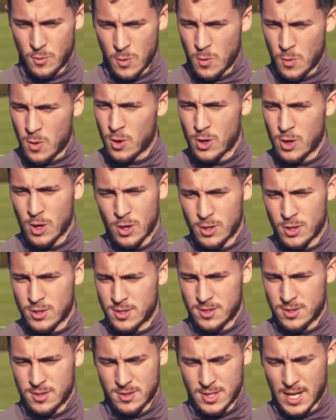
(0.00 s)
we work a
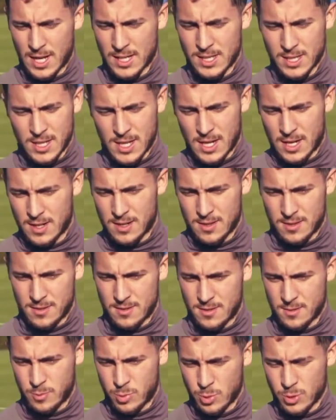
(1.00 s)
lot tactical
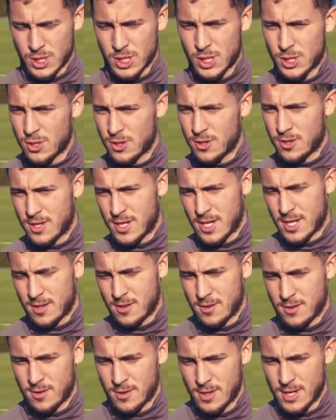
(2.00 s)
position,
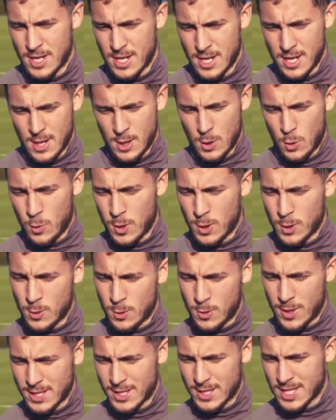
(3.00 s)
and uh, we
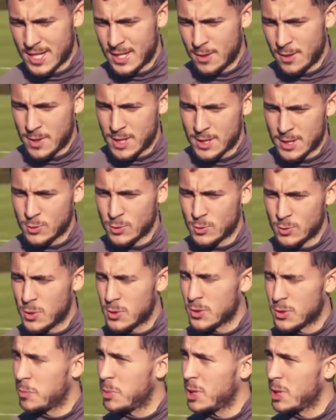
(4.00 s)
know exactly what to do
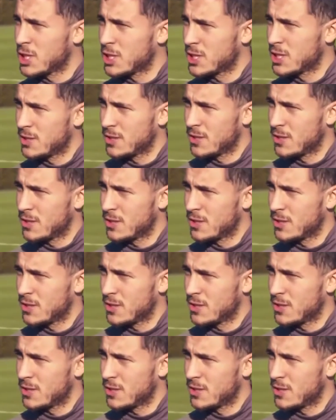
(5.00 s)
on the pitch.